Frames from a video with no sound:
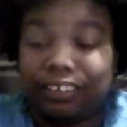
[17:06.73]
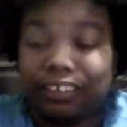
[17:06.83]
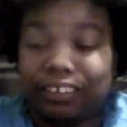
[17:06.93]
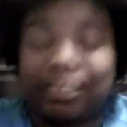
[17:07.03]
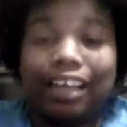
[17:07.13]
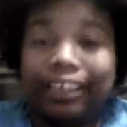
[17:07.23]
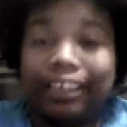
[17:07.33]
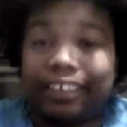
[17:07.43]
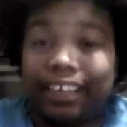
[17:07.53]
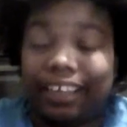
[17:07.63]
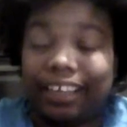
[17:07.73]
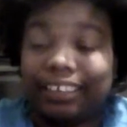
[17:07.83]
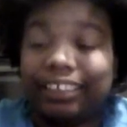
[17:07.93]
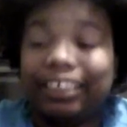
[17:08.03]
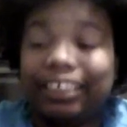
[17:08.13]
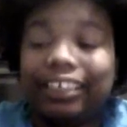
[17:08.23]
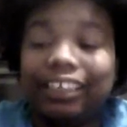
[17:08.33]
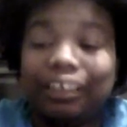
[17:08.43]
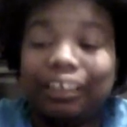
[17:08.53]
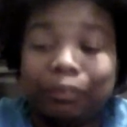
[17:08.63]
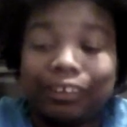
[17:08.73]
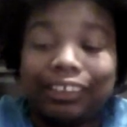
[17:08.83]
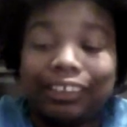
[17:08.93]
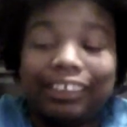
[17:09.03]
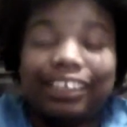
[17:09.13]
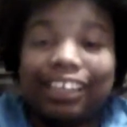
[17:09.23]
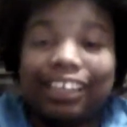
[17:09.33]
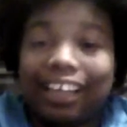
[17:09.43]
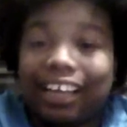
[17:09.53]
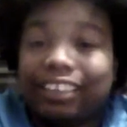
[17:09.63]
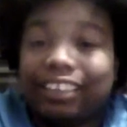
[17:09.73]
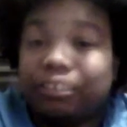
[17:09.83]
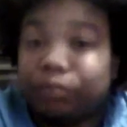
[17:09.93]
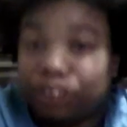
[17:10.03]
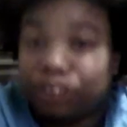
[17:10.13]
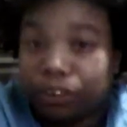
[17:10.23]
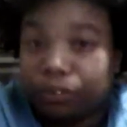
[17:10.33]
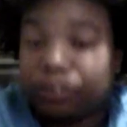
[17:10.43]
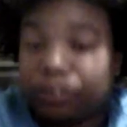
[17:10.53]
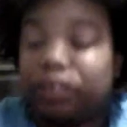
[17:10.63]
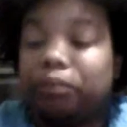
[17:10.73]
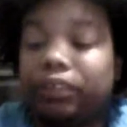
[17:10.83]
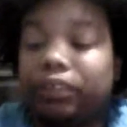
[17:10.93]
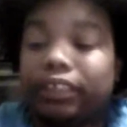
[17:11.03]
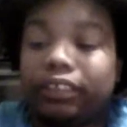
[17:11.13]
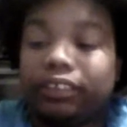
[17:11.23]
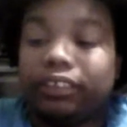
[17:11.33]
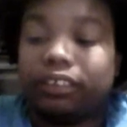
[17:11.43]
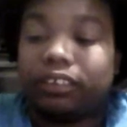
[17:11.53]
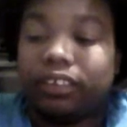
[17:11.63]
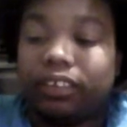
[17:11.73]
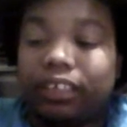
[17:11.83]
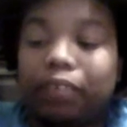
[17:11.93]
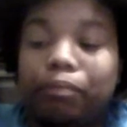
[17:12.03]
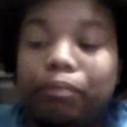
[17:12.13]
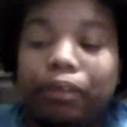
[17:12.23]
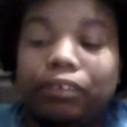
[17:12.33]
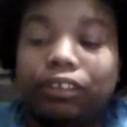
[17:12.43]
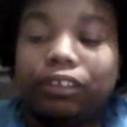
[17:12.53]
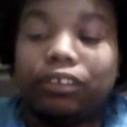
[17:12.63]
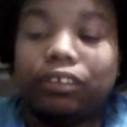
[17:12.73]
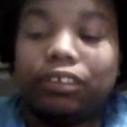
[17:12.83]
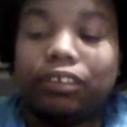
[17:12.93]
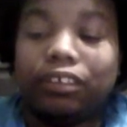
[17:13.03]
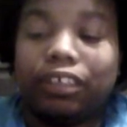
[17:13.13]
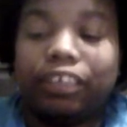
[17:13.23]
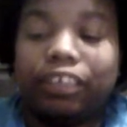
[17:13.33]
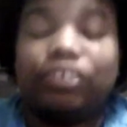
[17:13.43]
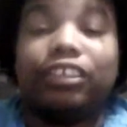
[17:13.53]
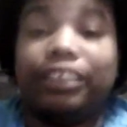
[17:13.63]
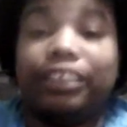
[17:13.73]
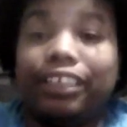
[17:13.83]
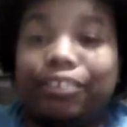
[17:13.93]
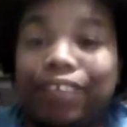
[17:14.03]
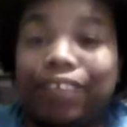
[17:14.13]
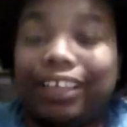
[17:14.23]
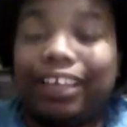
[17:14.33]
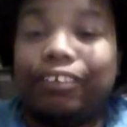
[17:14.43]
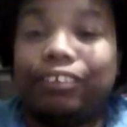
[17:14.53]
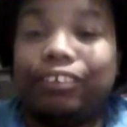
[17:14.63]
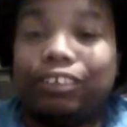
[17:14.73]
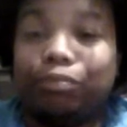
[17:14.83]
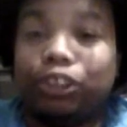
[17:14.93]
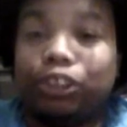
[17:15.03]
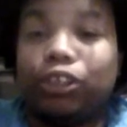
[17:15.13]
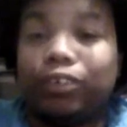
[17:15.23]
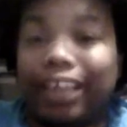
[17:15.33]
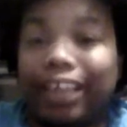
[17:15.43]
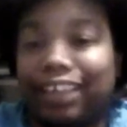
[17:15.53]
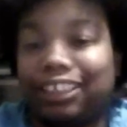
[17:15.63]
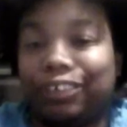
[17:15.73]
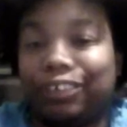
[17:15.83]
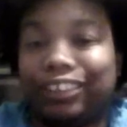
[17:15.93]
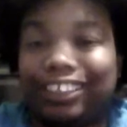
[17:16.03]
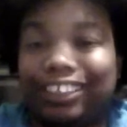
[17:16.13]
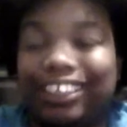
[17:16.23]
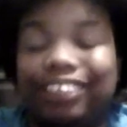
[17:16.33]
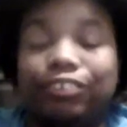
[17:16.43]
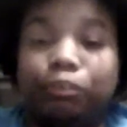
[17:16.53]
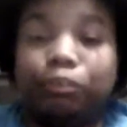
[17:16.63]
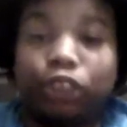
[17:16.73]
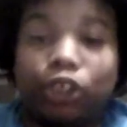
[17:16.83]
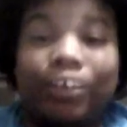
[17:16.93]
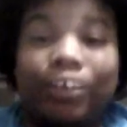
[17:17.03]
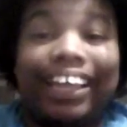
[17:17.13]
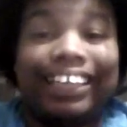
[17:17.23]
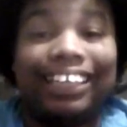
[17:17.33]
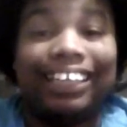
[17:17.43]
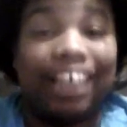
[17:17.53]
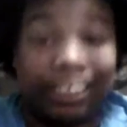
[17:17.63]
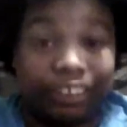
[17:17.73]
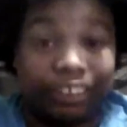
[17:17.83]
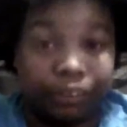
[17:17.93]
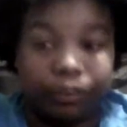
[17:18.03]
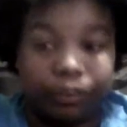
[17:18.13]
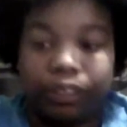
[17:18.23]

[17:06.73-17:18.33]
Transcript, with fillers: Not like that. I think he, he deliberately lied to Michonne because, and, and it's an interesting thing, the fact that it was Michonne that asked that question and it was Michonne that he lied to.